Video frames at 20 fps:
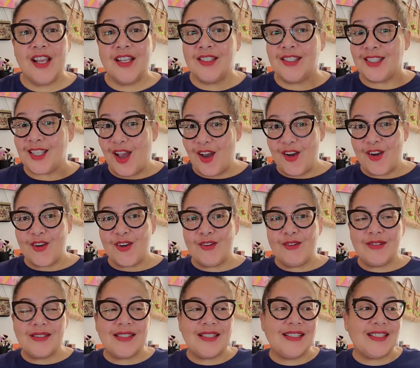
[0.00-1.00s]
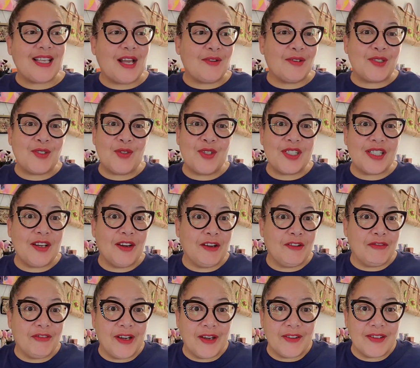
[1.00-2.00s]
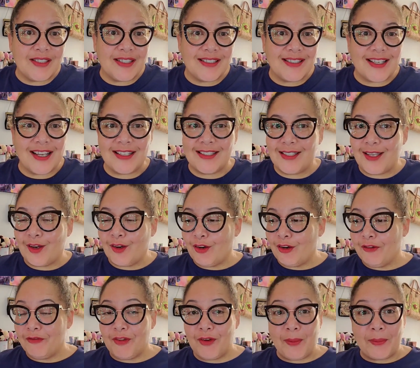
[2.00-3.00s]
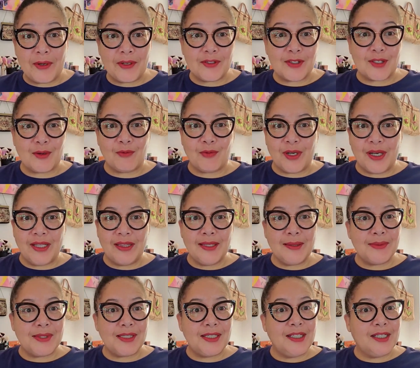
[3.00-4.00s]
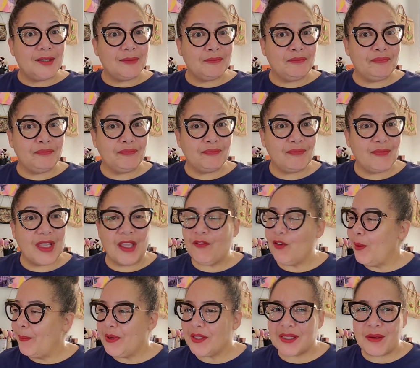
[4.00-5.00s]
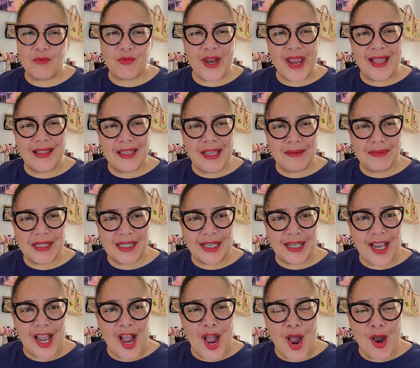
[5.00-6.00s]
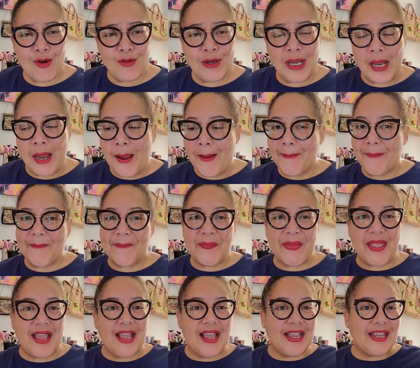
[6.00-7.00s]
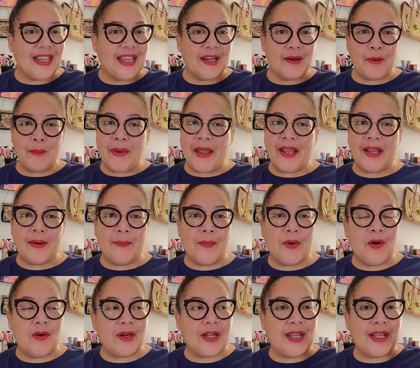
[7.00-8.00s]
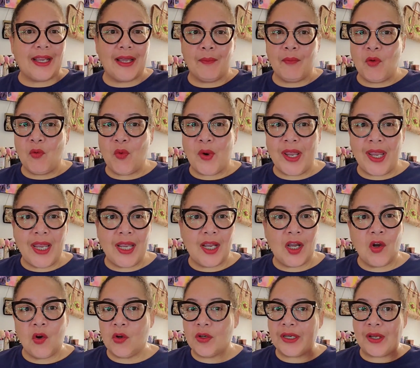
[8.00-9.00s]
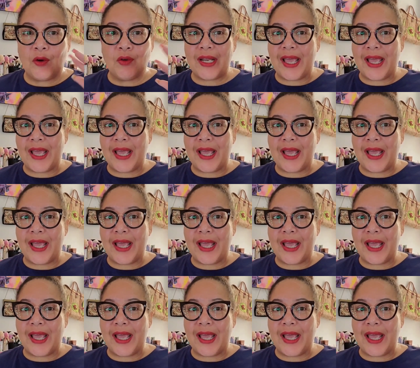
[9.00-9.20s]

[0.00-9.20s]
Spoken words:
So, since I was doing cherry fragrances, I said, girl, if you don't put on some red lipstick, if you don't put some red lipstick on, nah, I ain't got no makeup on, I ain't got my wing on, no